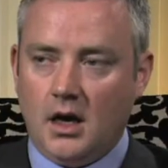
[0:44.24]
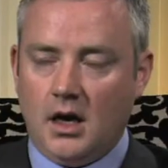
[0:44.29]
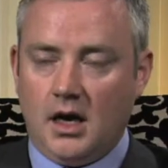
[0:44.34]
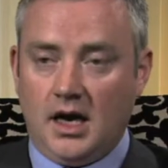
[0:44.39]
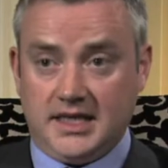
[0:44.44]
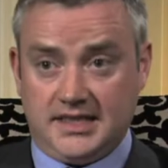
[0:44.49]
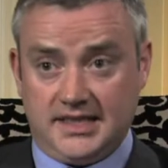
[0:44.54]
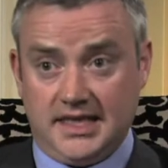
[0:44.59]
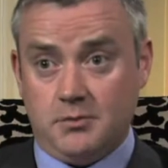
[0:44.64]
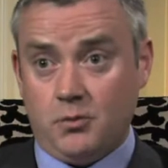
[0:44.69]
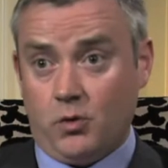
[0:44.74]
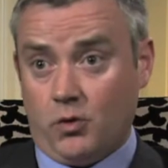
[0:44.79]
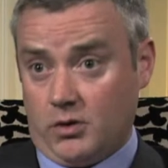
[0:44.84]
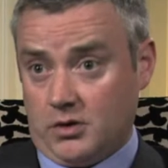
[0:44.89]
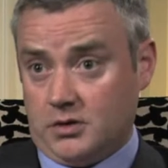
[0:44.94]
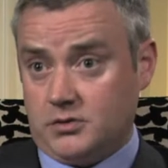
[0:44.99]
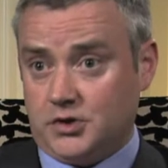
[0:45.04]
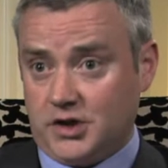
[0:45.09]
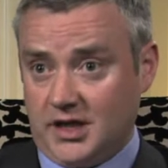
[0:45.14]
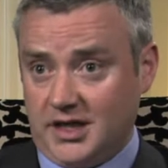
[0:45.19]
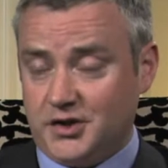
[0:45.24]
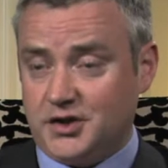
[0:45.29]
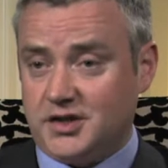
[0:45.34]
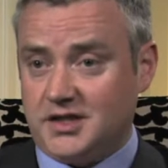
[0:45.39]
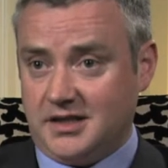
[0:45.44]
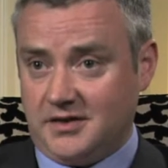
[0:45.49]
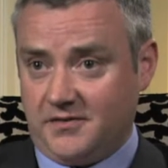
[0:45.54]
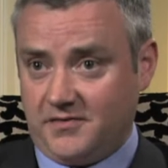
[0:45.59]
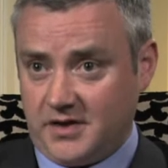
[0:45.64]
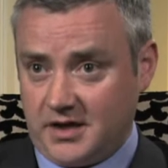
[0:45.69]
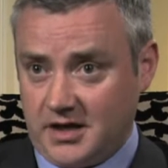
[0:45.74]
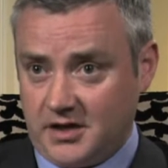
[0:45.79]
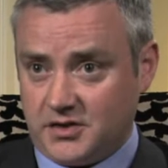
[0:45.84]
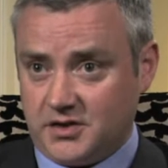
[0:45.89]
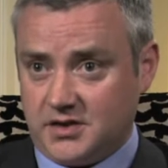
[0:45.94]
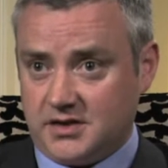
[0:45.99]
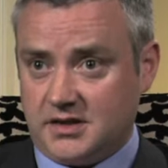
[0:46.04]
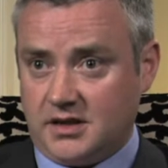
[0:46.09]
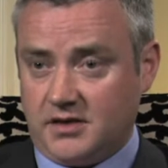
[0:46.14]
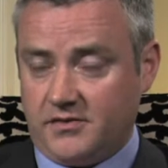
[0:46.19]
I see more changes in the
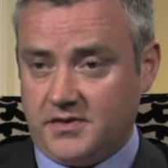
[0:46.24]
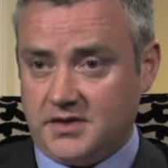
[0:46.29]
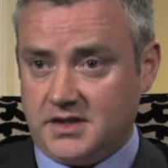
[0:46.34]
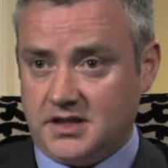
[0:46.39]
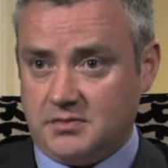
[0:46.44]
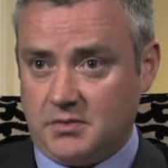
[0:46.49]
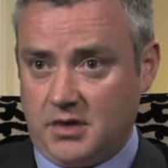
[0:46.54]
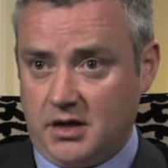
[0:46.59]
financial services